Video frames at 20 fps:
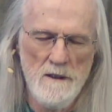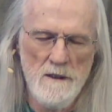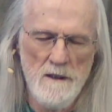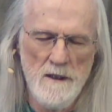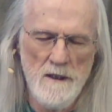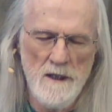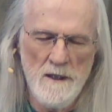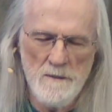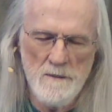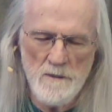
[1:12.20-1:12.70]

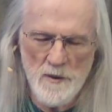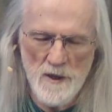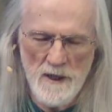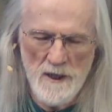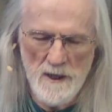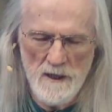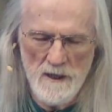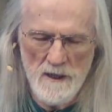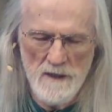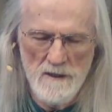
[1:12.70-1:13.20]
in
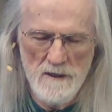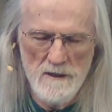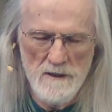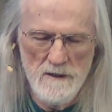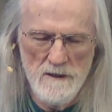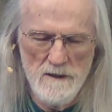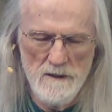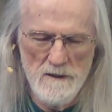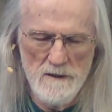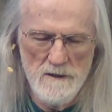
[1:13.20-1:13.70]
prayer,
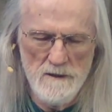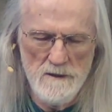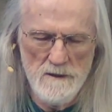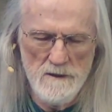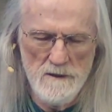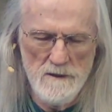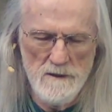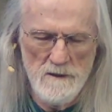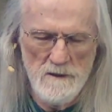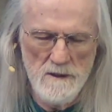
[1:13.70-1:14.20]

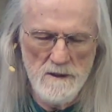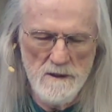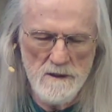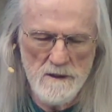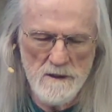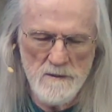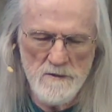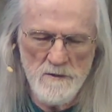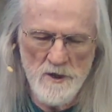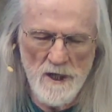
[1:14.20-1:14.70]

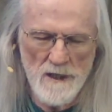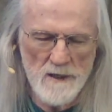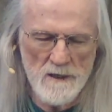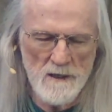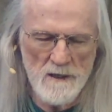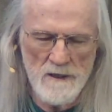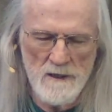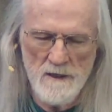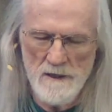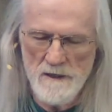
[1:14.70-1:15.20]

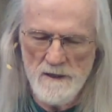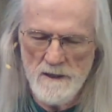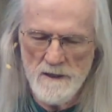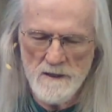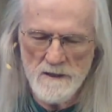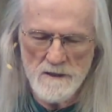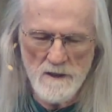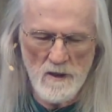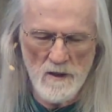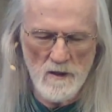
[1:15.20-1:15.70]
subjected to this
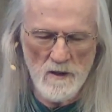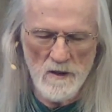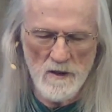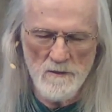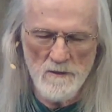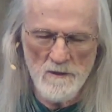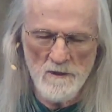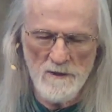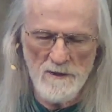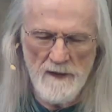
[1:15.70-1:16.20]

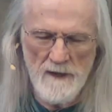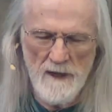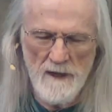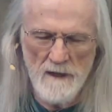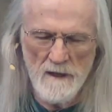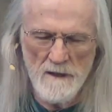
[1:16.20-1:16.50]
horrible violence.